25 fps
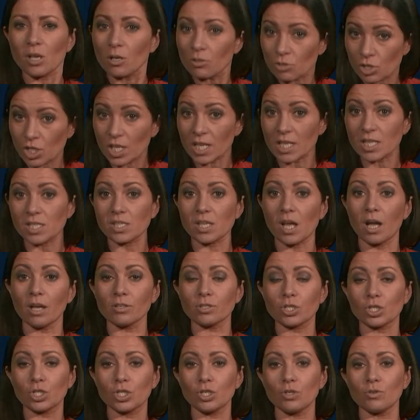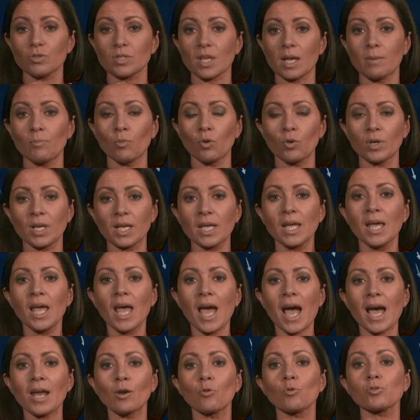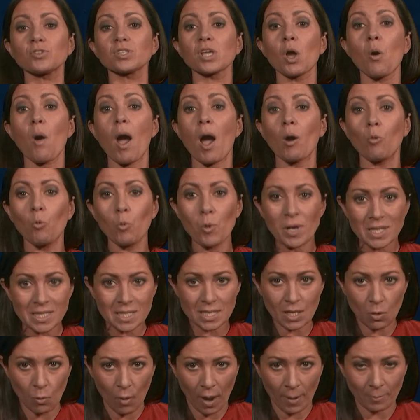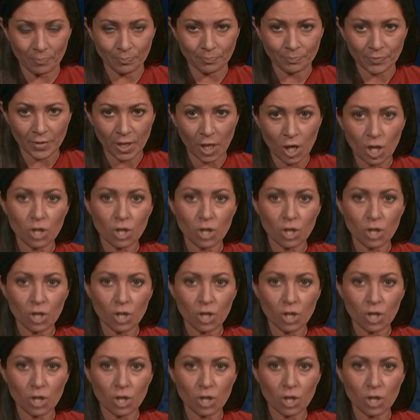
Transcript: So a chilly start to Tuesday morning and also a windy one.